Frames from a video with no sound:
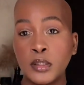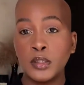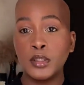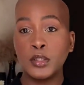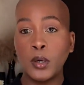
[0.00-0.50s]

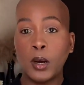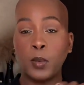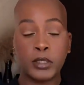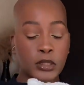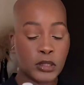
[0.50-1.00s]
So I
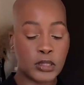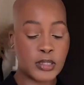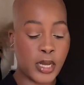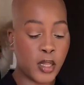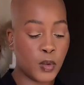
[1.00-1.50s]
wanted to
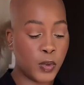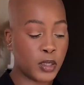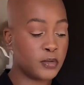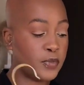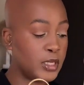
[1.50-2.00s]
style one
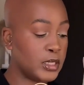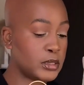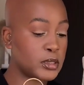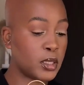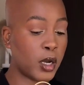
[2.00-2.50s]
of these